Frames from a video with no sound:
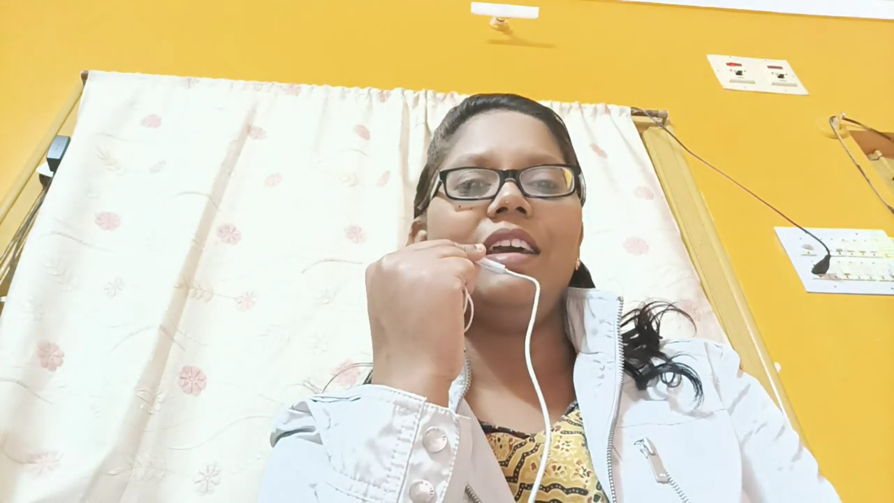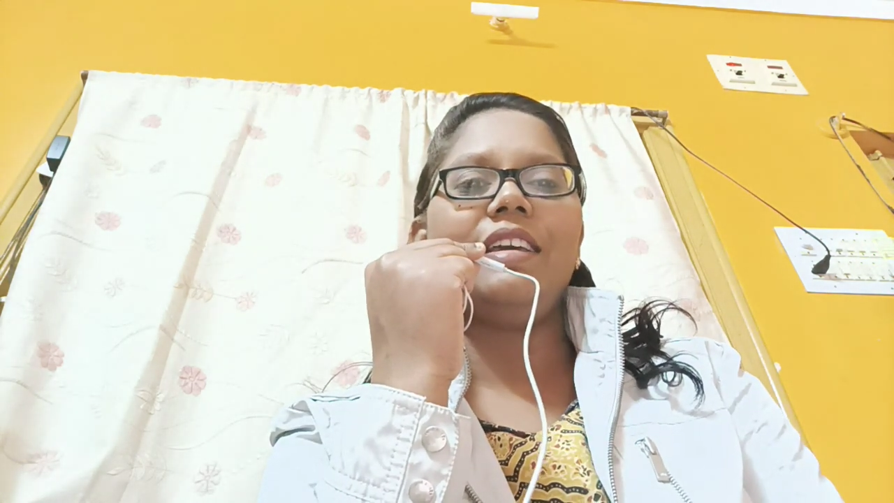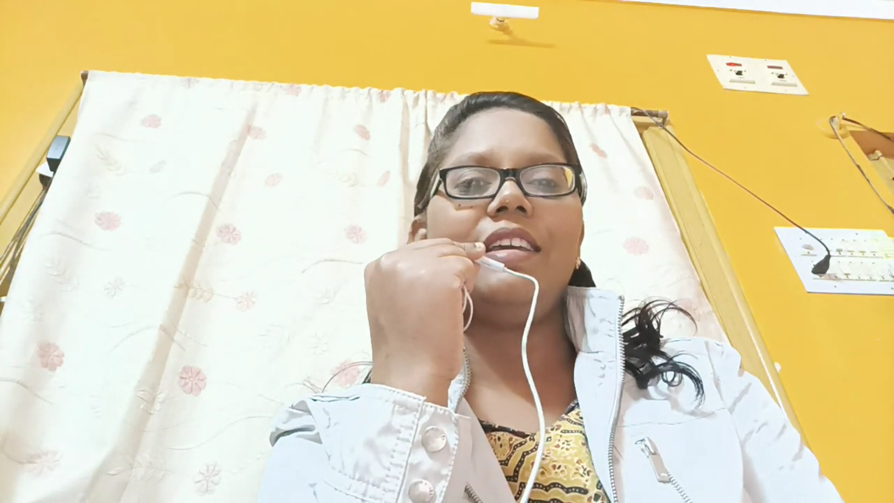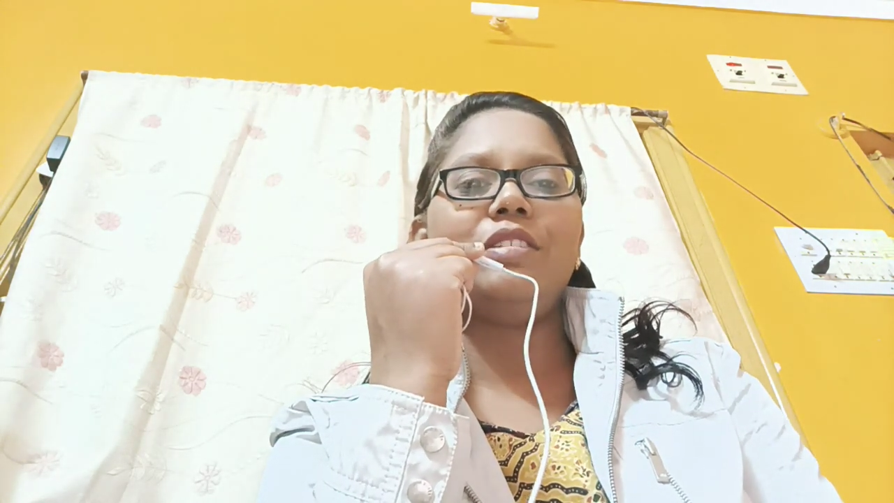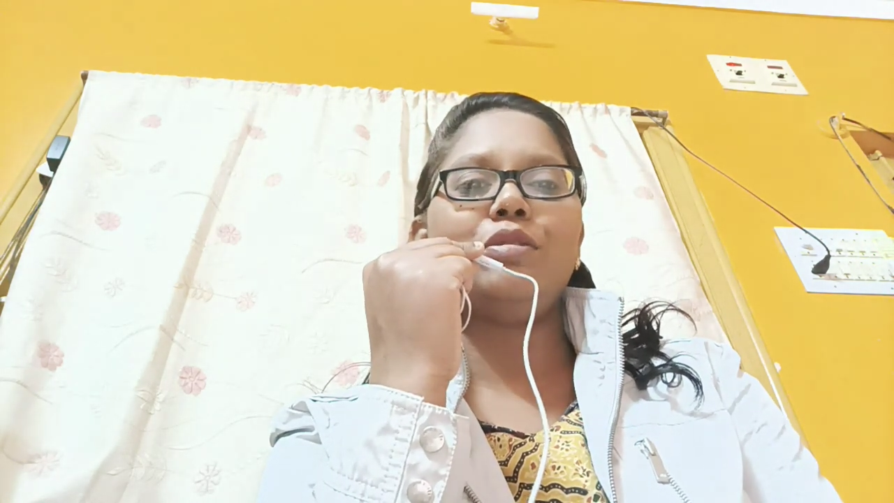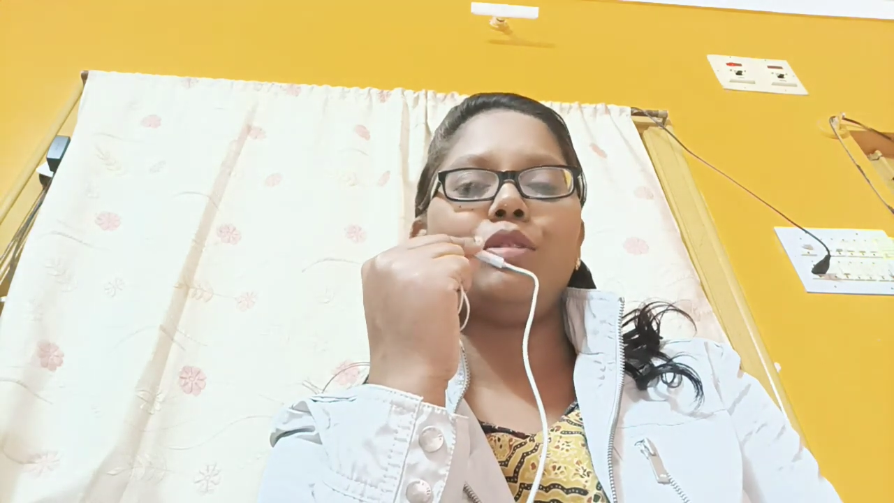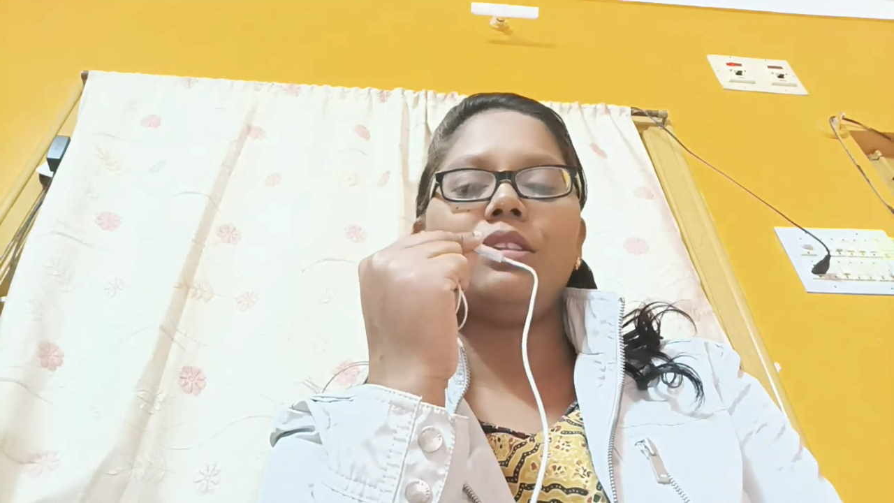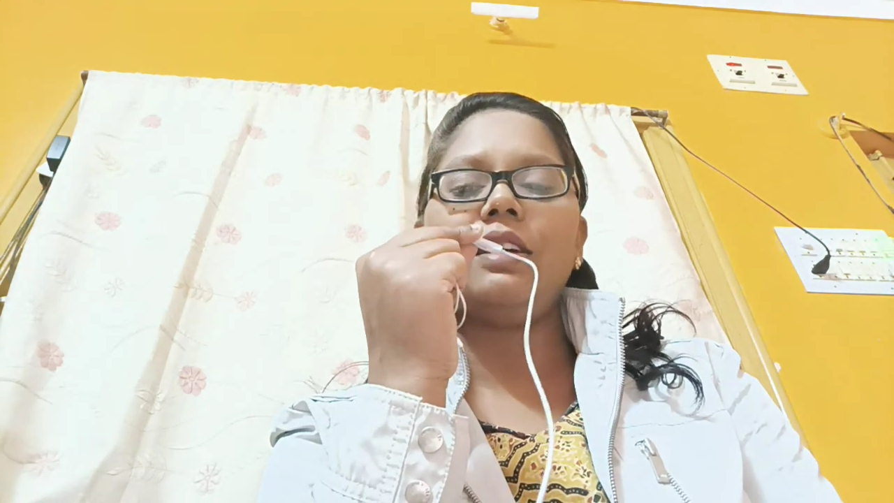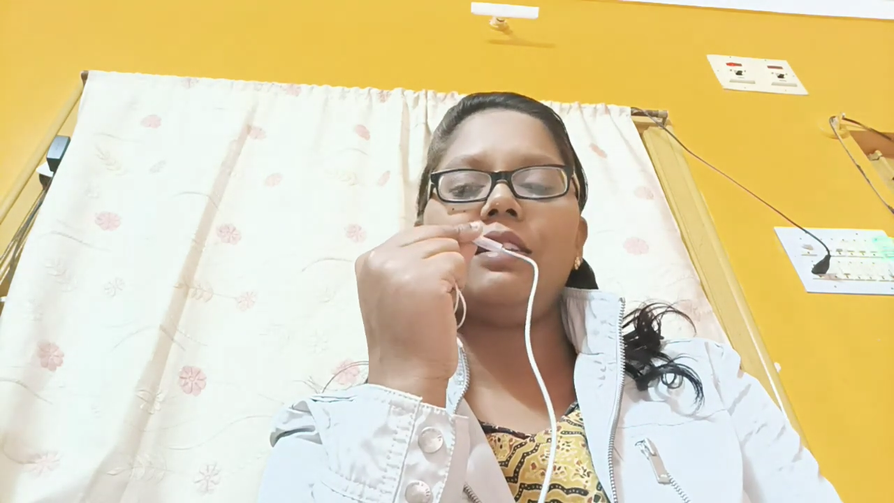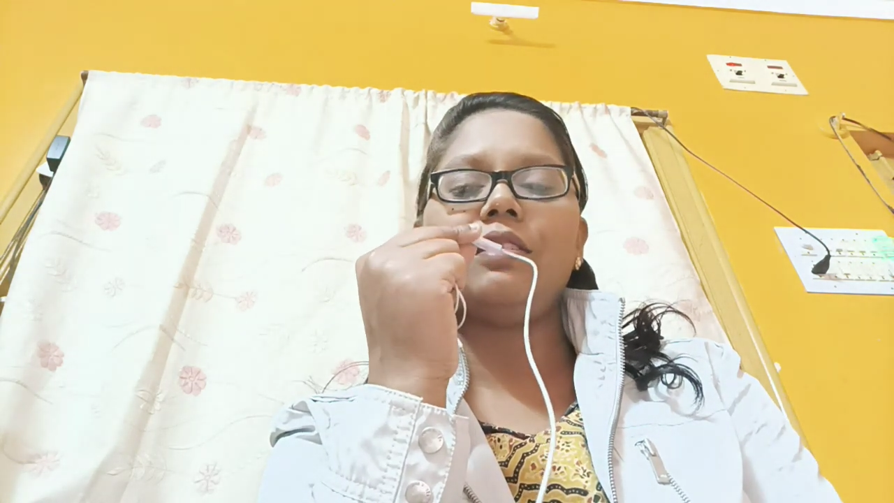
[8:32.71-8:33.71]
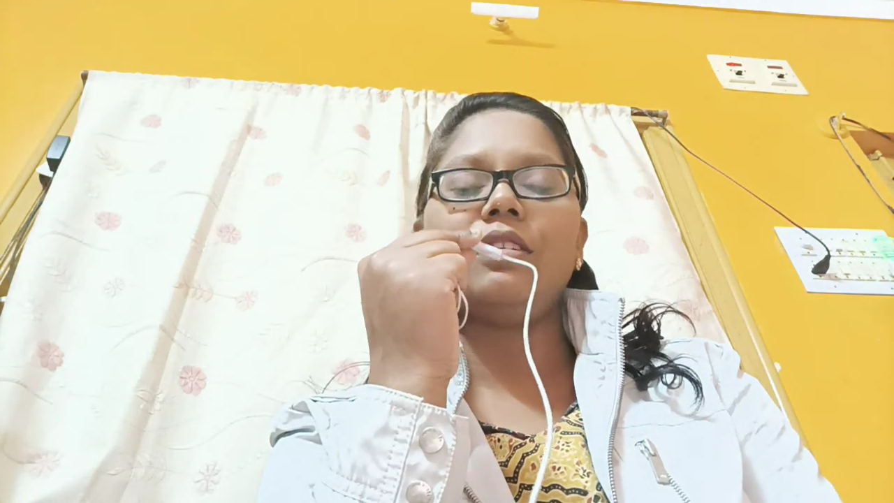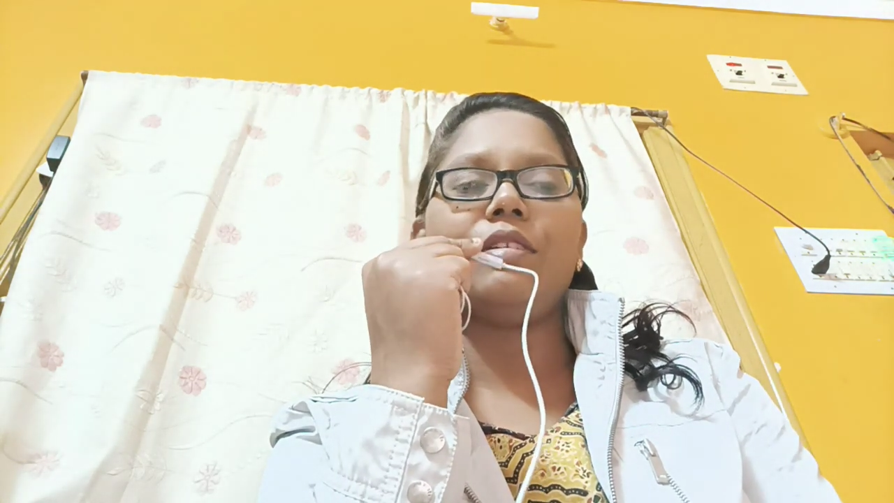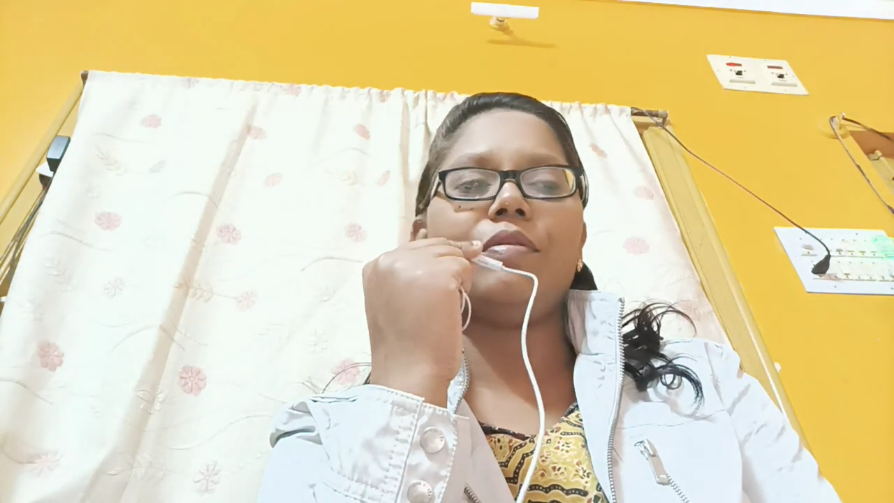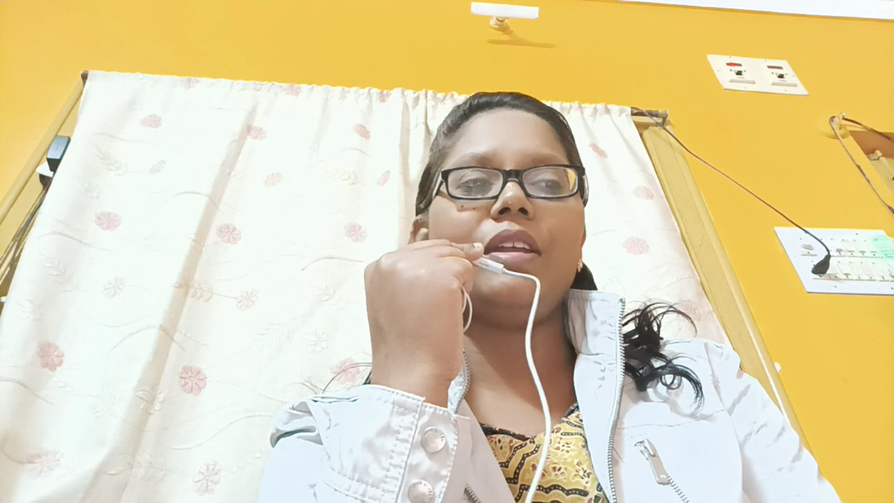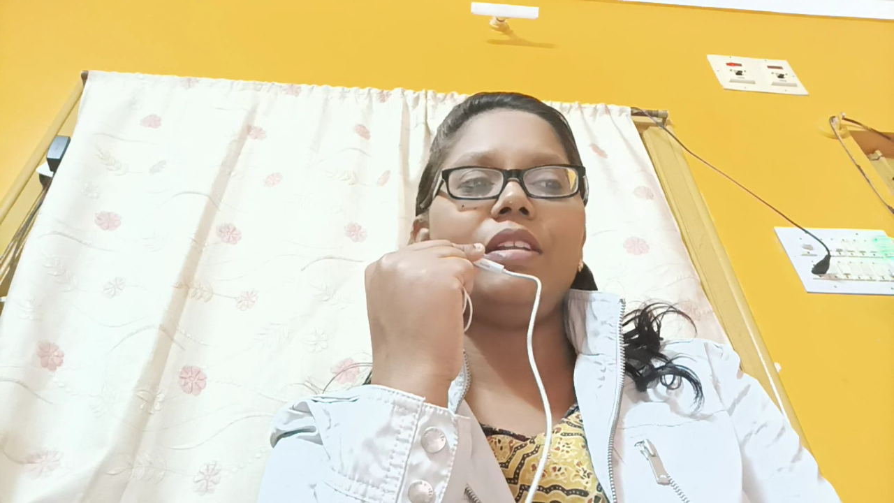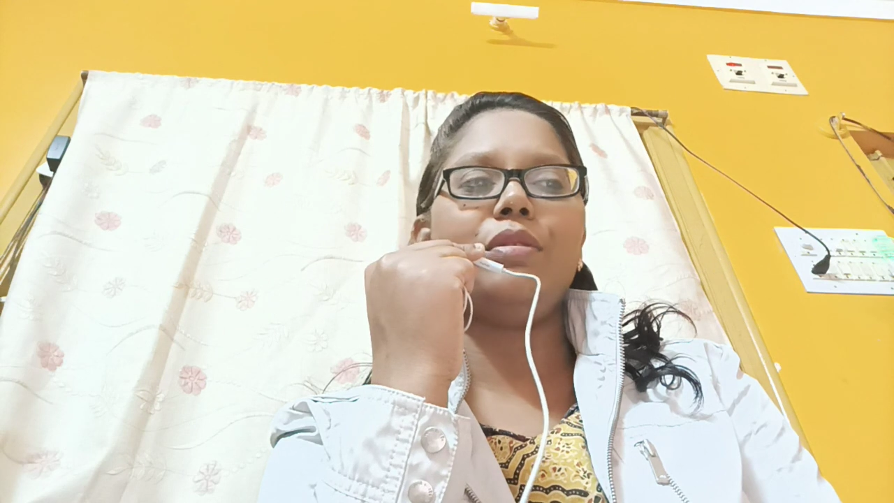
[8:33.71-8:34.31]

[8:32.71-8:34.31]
he told that when